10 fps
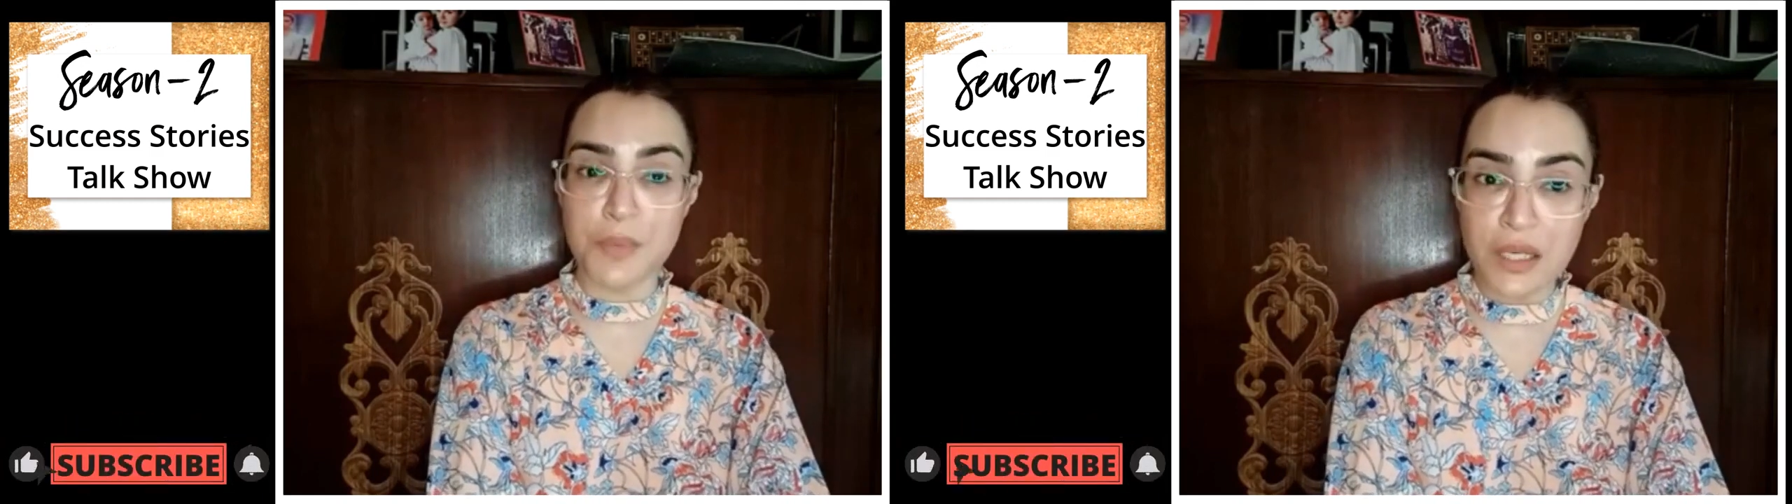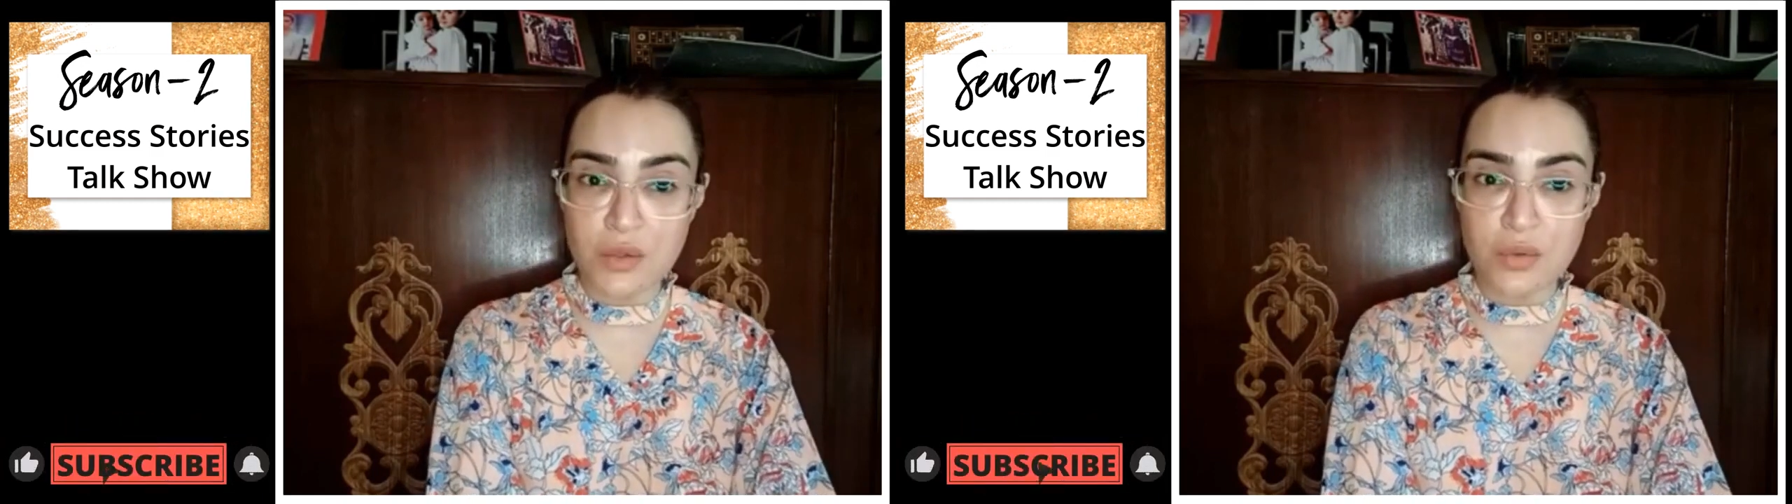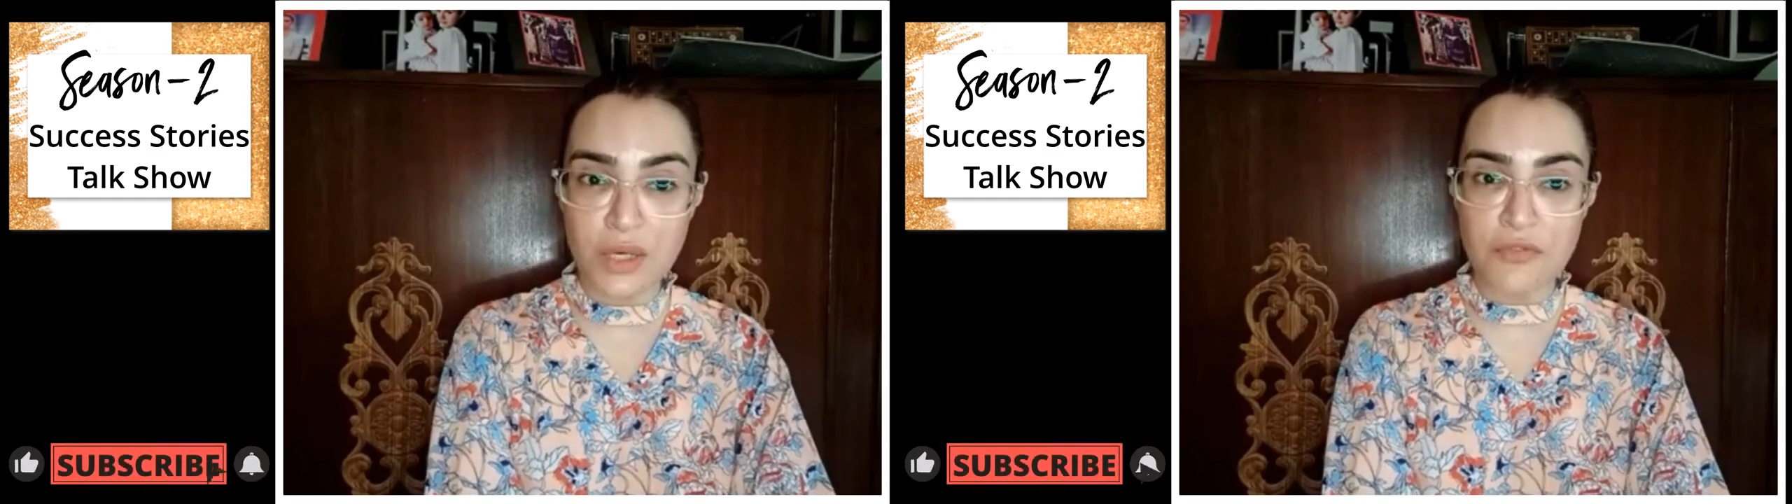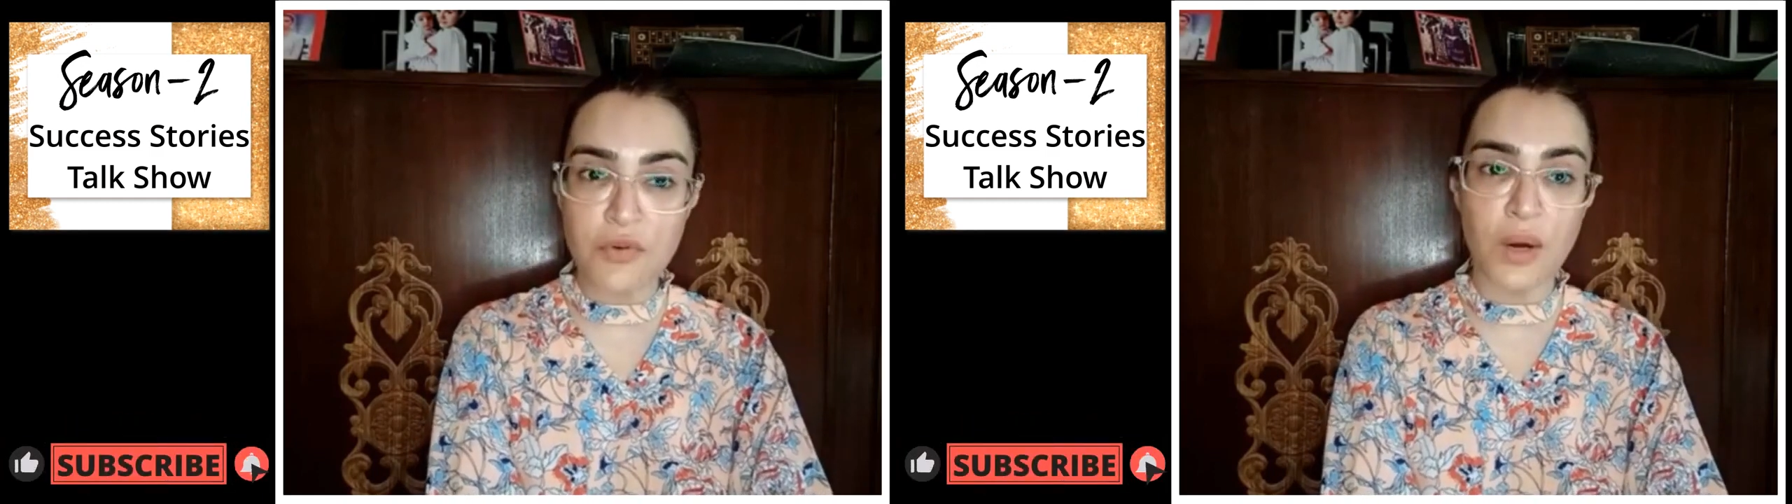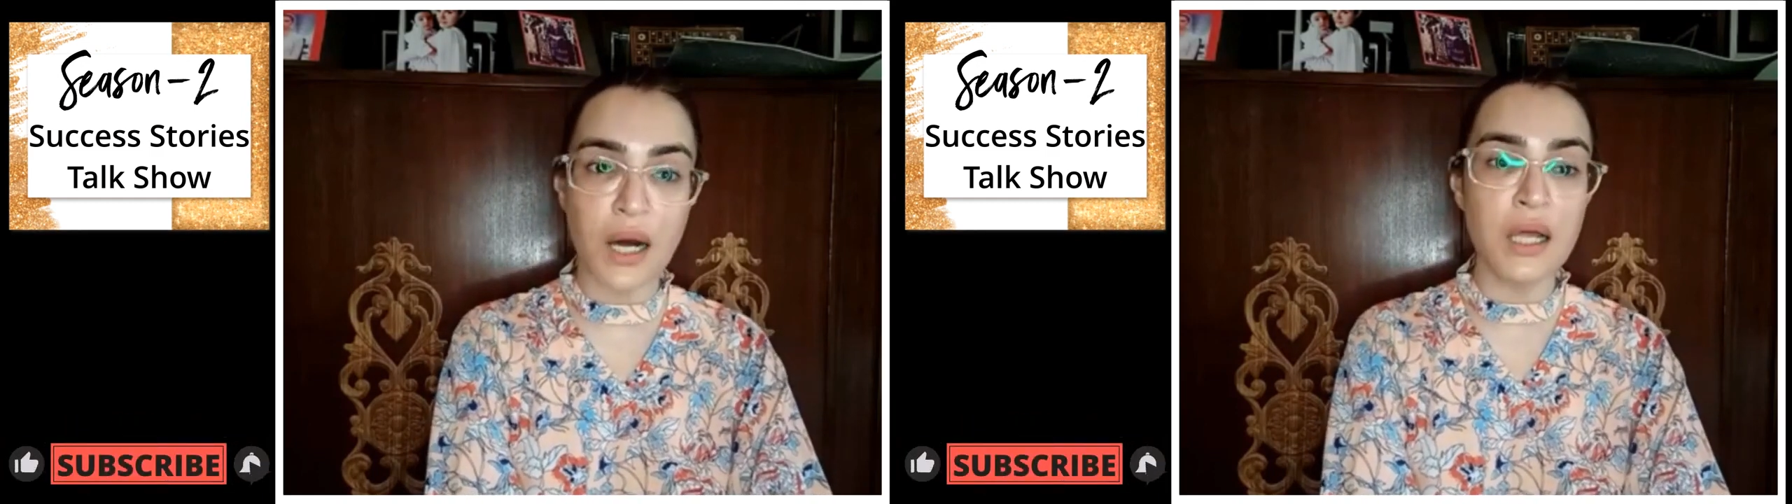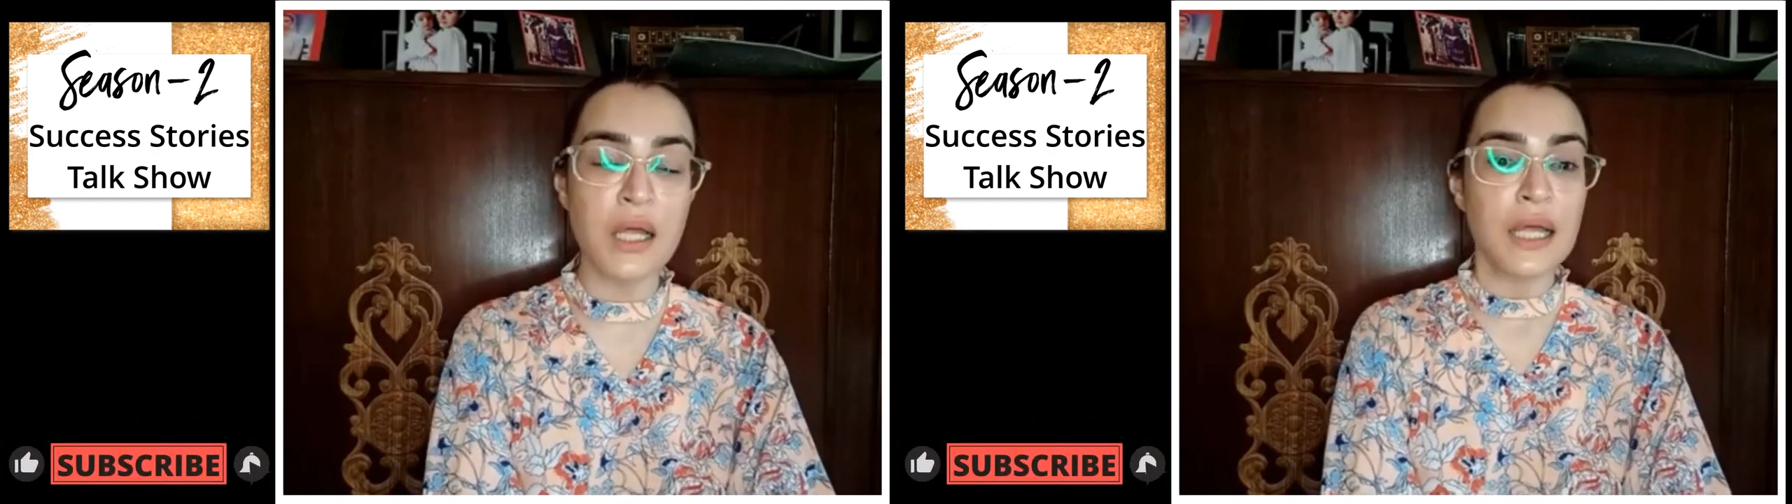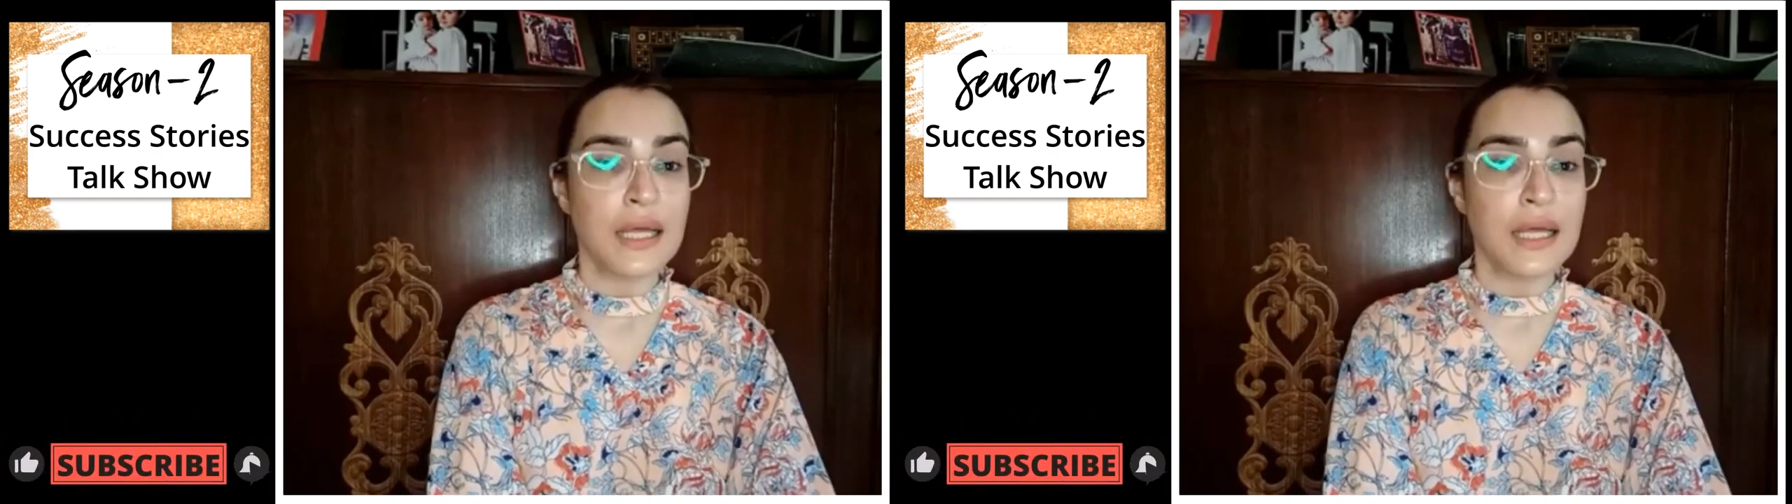Piriyu Lavua.